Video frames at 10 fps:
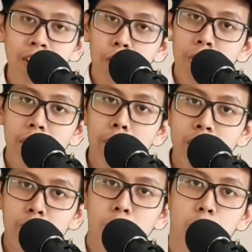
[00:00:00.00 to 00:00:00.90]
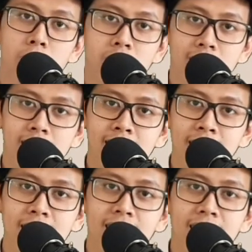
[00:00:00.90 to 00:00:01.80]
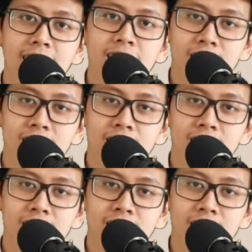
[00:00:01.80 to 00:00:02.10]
Thank you very much for watching.